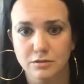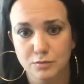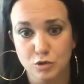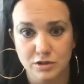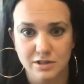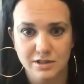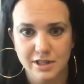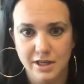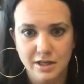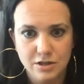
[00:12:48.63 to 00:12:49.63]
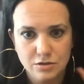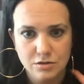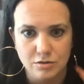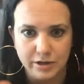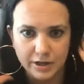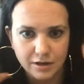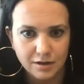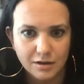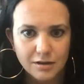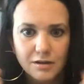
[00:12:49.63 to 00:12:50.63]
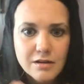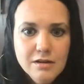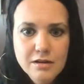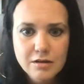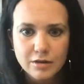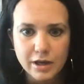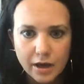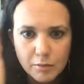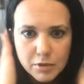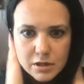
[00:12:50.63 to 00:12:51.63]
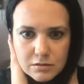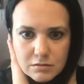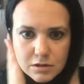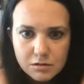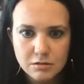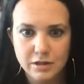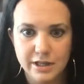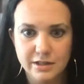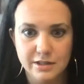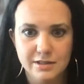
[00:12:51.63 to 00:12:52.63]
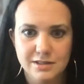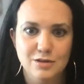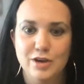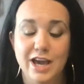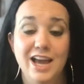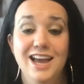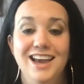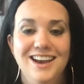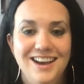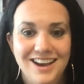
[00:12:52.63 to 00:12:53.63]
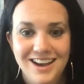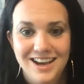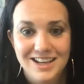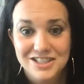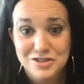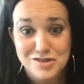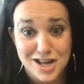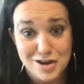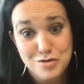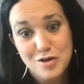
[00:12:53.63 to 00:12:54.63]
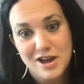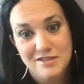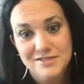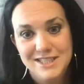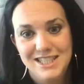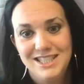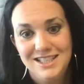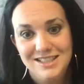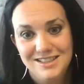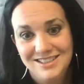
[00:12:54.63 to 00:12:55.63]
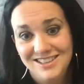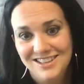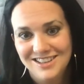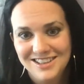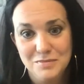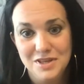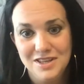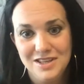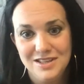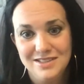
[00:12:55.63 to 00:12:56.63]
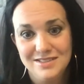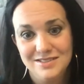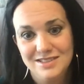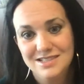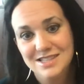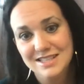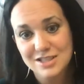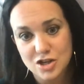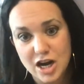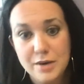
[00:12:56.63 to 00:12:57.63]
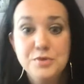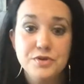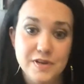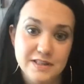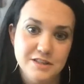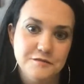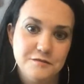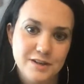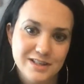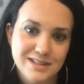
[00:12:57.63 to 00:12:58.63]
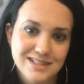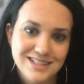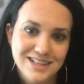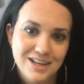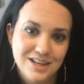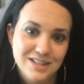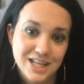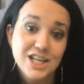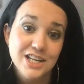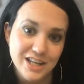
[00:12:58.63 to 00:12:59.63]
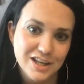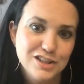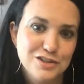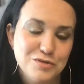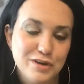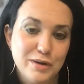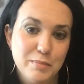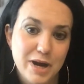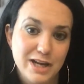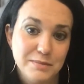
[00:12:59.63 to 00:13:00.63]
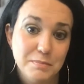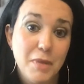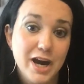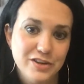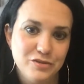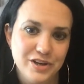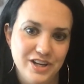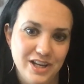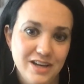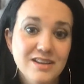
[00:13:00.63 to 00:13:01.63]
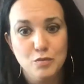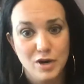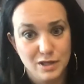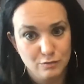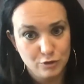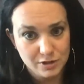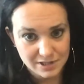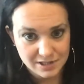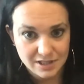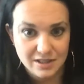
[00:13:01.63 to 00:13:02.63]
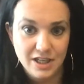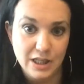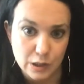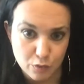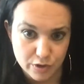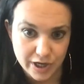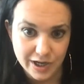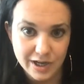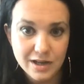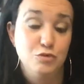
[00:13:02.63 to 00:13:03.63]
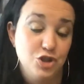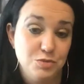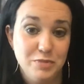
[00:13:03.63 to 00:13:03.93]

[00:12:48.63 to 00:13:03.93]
one stay. Sorry. Okay, I might as well go like this. Okay. So now you have seen me describe 3 different techniques to combat mind reading. One was inquiry, which